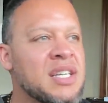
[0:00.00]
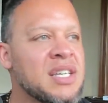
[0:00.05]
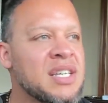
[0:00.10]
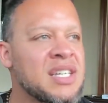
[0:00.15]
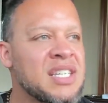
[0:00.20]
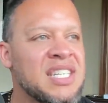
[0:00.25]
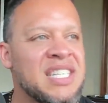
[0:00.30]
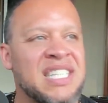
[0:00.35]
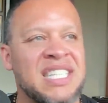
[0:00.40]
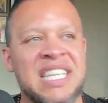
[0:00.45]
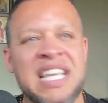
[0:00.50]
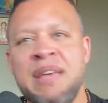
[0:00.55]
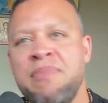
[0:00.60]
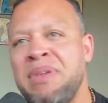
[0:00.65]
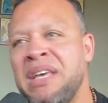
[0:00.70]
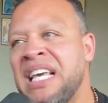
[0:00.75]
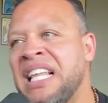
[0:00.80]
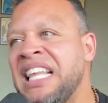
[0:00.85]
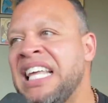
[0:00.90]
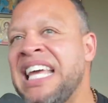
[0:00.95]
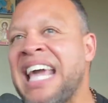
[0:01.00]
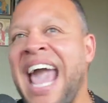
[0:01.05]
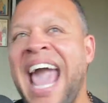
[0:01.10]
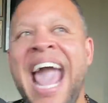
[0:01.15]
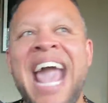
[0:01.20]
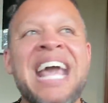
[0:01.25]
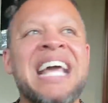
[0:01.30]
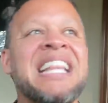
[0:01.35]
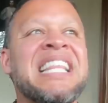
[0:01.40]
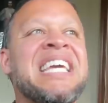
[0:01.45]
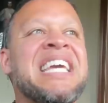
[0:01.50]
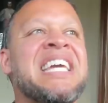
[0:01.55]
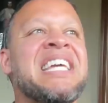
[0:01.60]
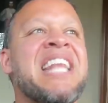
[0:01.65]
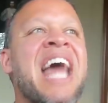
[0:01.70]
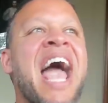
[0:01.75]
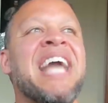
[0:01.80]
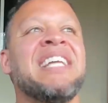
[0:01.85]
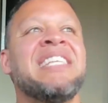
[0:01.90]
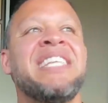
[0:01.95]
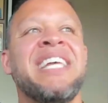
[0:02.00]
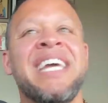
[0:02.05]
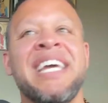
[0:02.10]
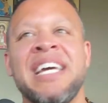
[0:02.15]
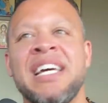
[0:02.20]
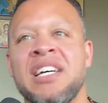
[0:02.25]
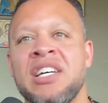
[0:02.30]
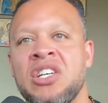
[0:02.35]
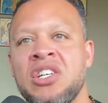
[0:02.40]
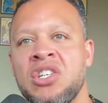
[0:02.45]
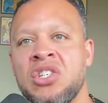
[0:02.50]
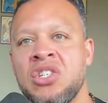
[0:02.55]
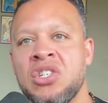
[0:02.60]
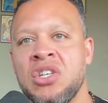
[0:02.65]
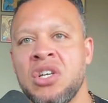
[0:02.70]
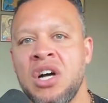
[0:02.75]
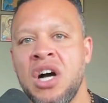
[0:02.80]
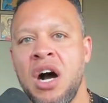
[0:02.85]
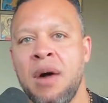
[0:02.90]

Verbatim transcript: seemingly alien ideas